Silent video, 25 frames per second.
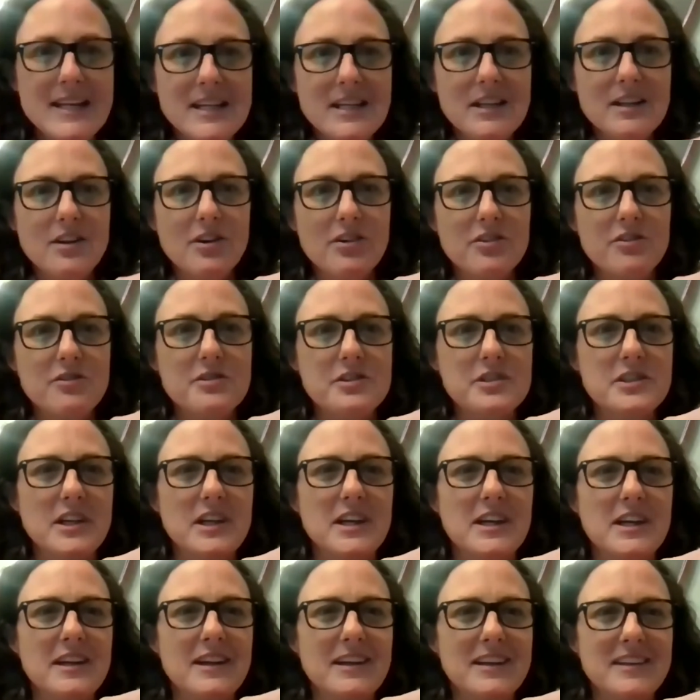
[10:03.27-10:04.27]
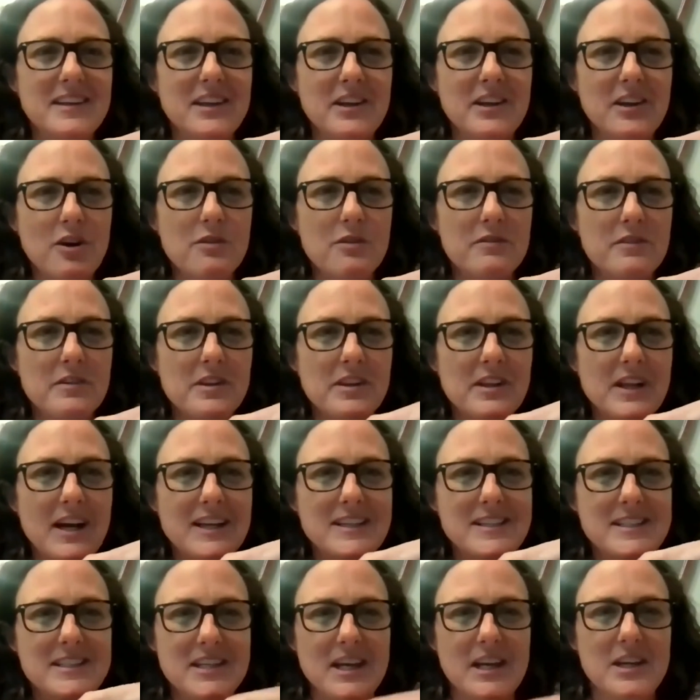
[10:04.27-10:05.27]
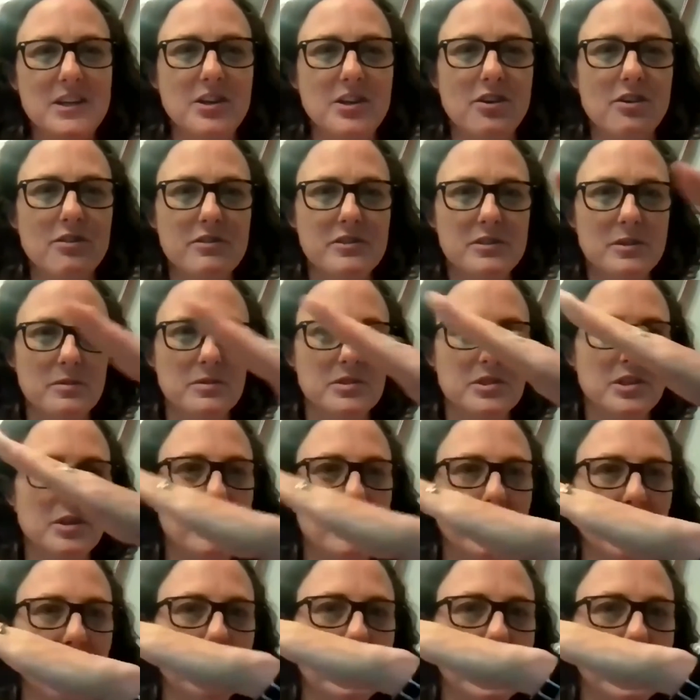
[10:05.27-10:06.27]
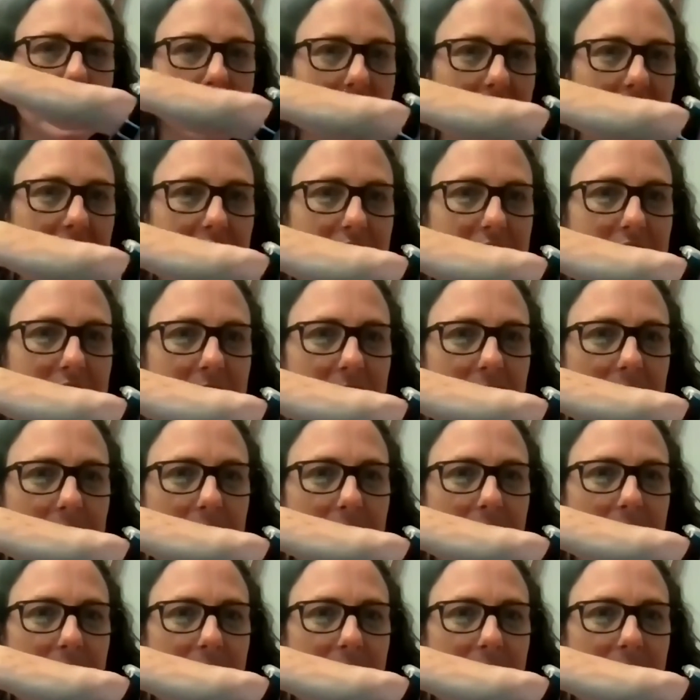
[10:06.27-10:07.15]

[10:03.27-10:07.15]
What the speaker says: didn't understand that over the last 10 years, it was going up like this.